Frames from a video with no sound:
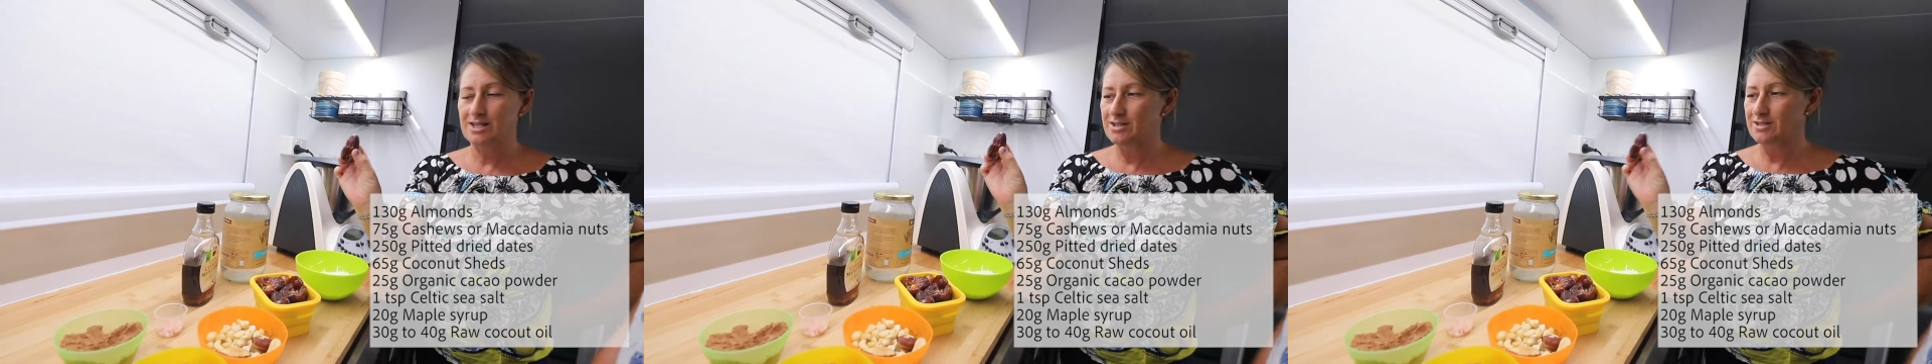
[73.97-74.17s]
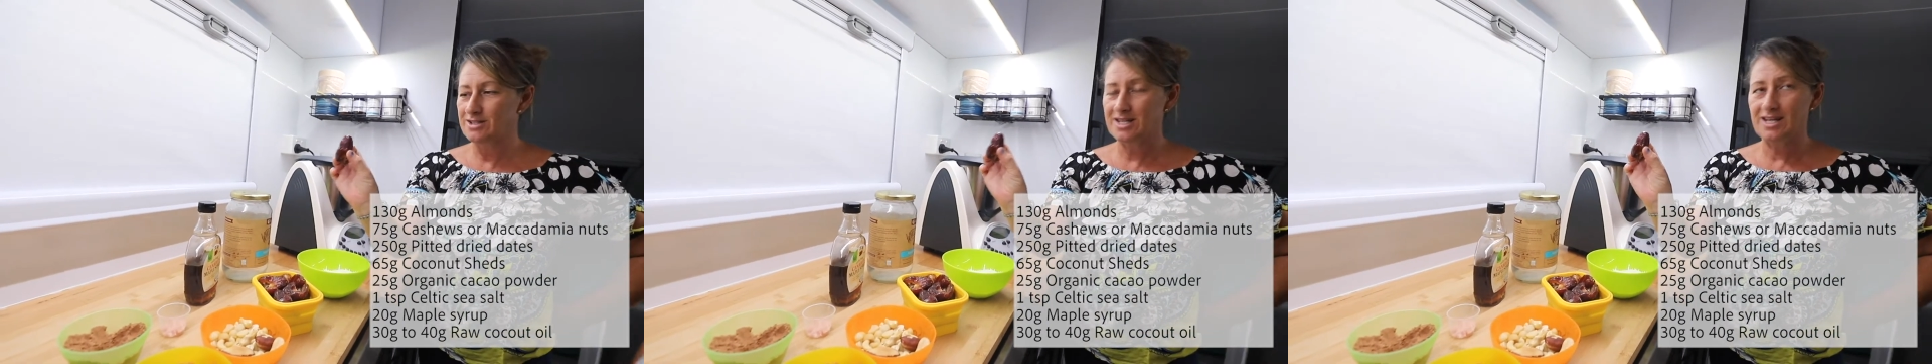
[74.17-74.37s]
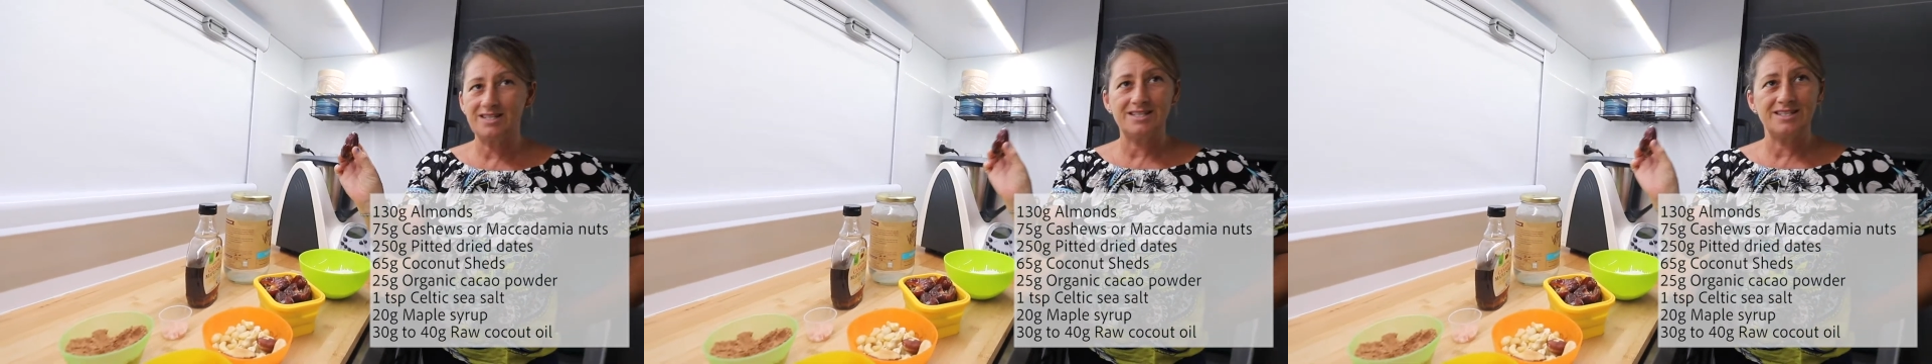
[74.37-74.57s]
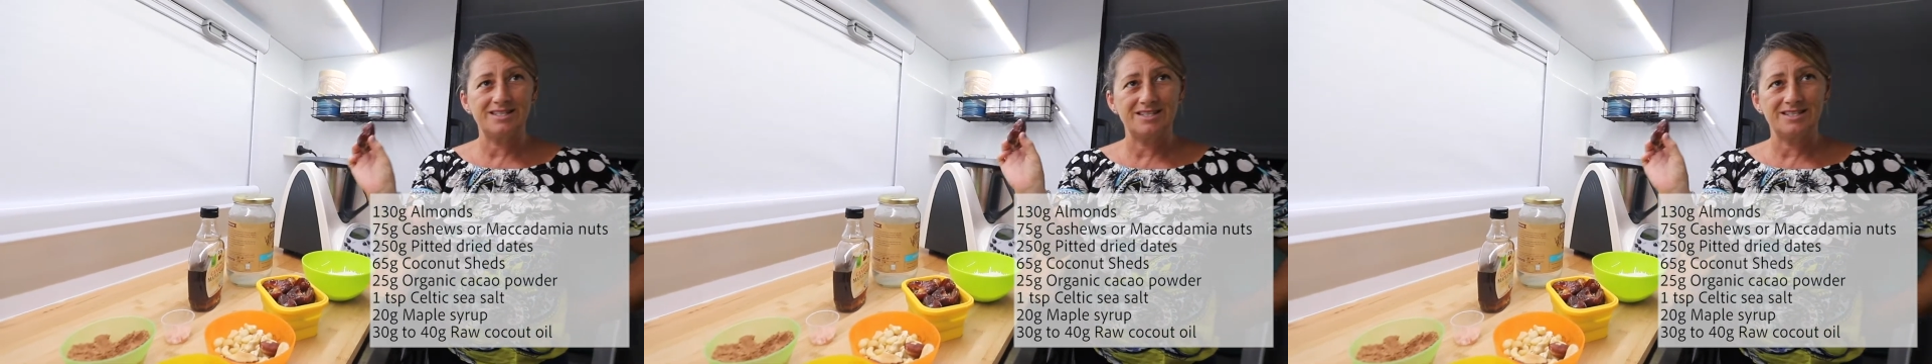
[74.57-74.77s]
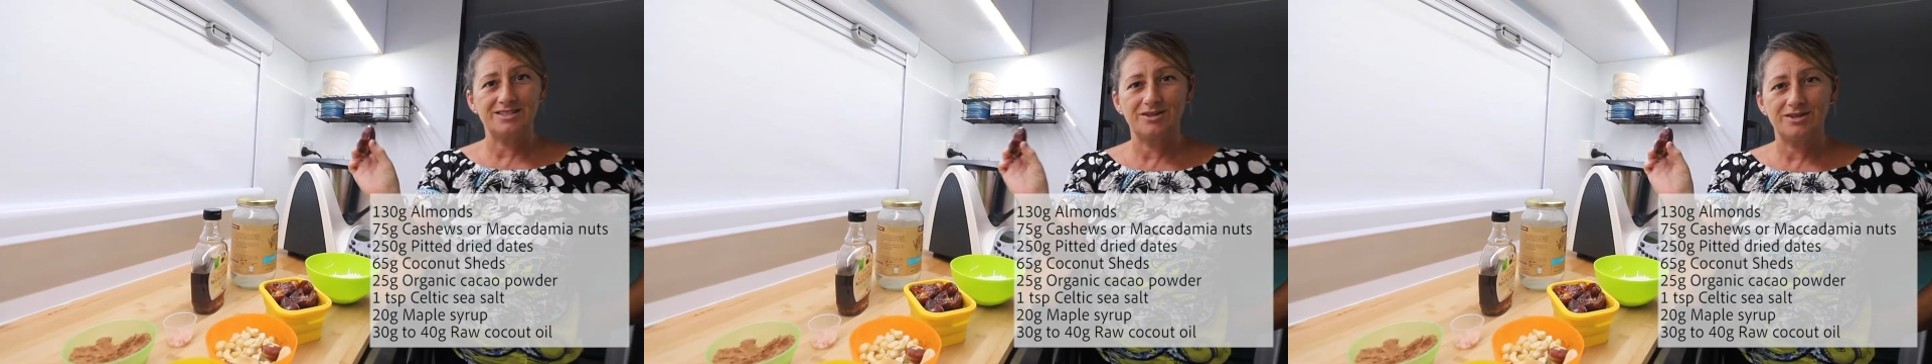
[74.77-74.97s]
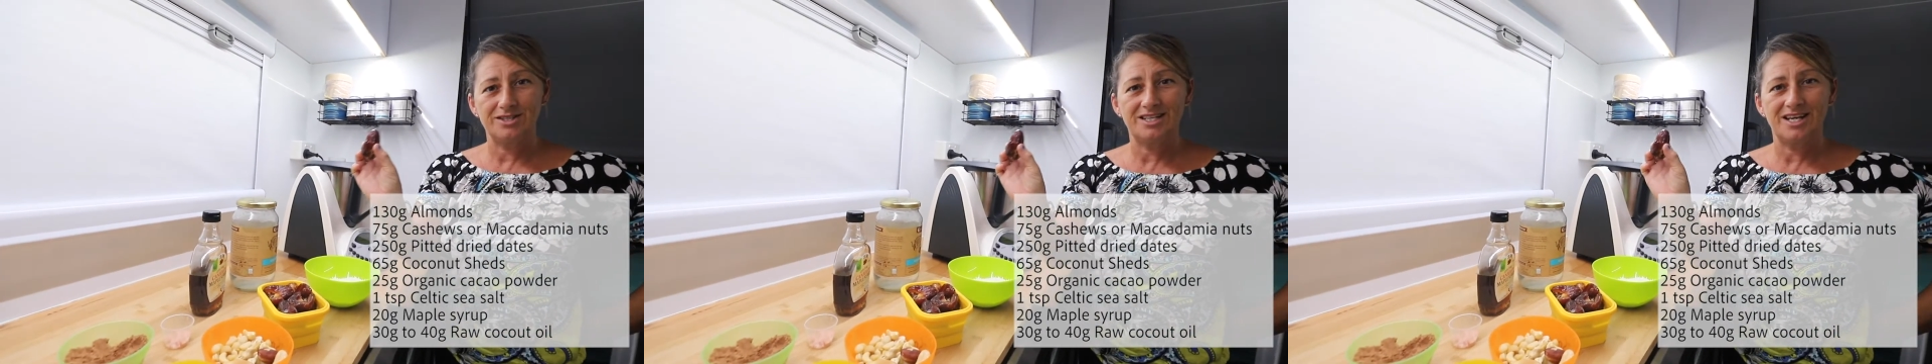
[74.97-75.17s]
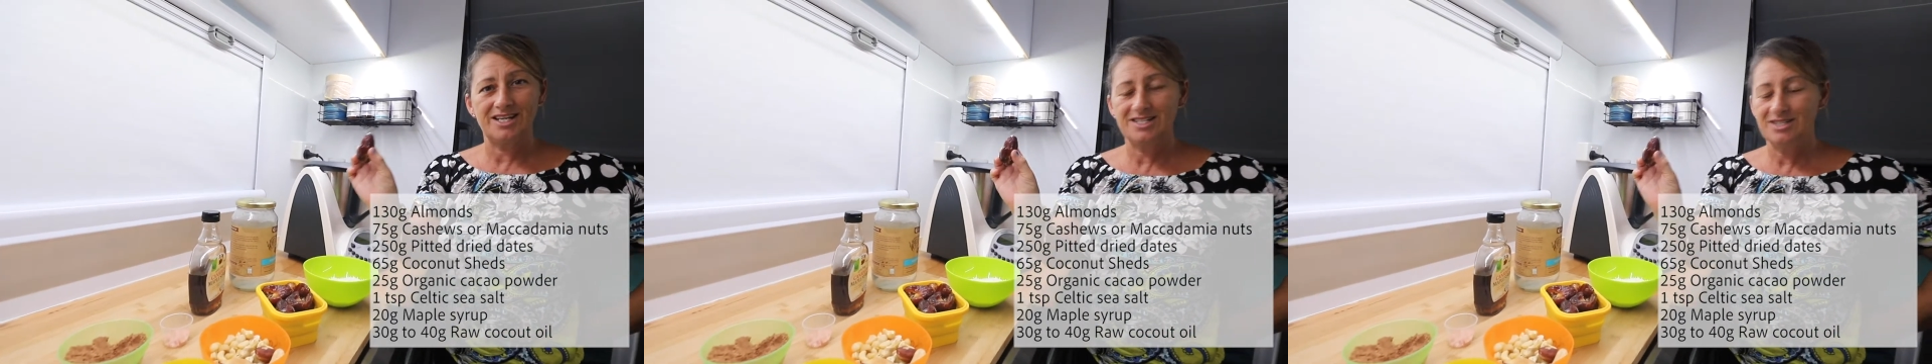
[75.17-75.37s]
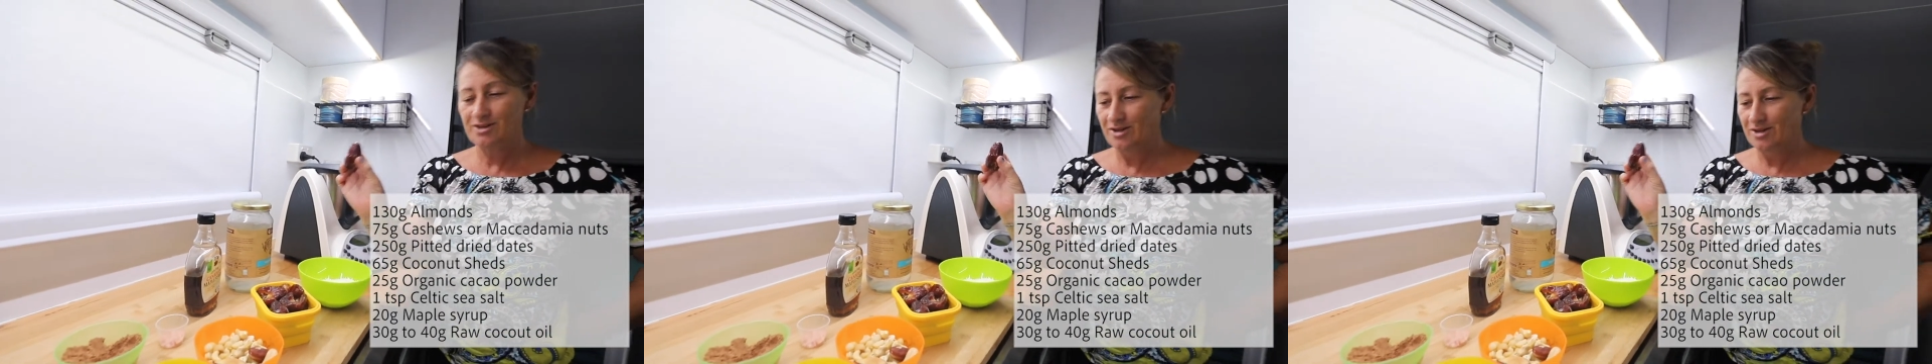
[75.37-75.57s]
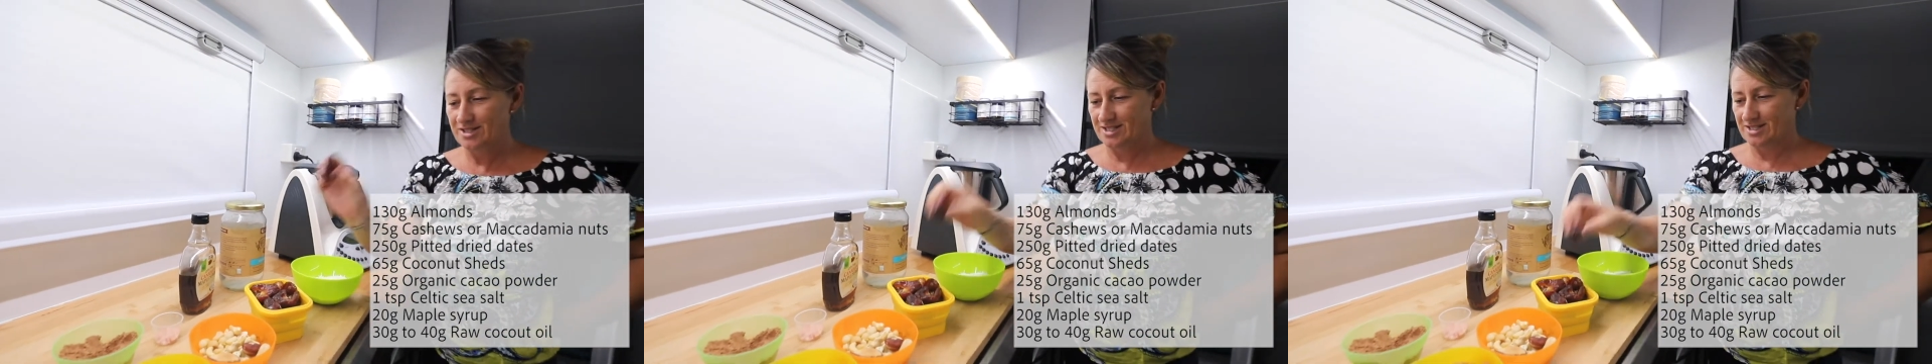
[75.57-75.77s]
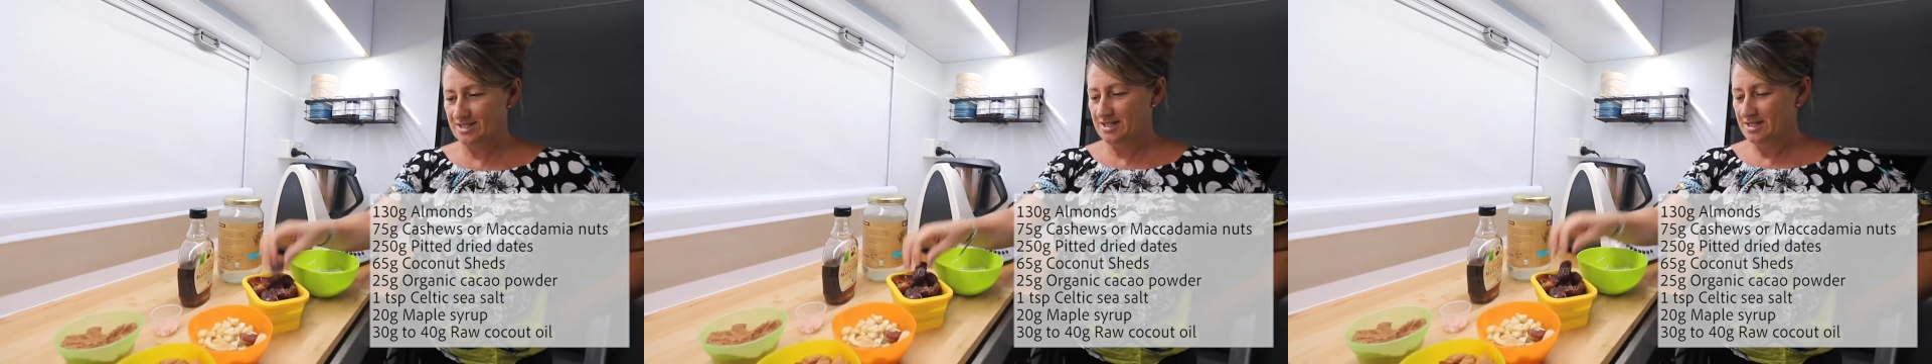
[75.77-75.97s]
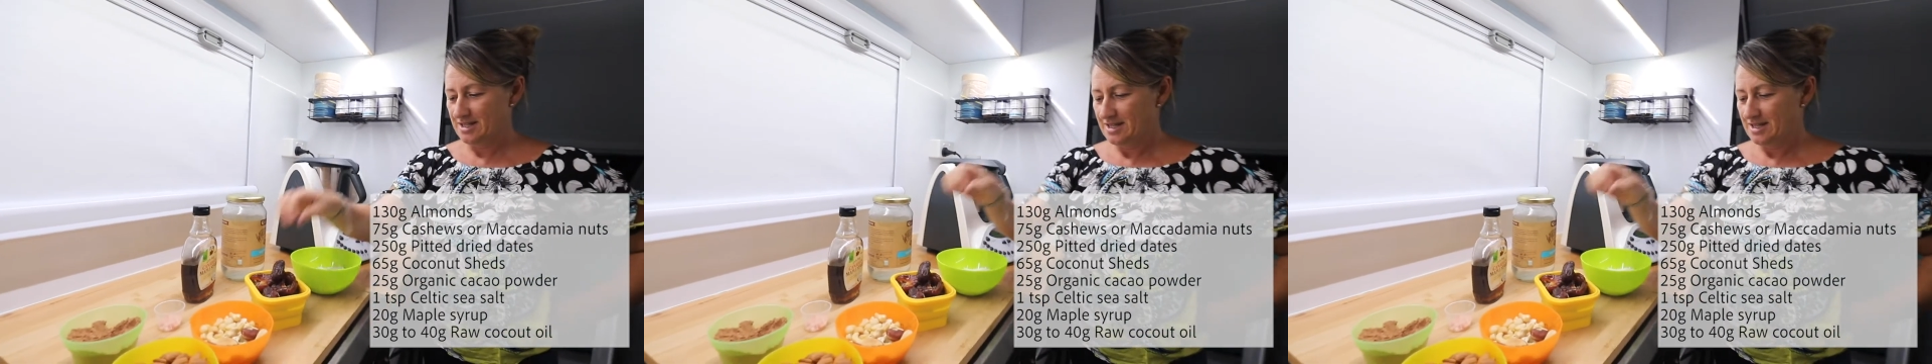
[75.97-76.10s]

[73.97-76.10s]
because that does not taste nice.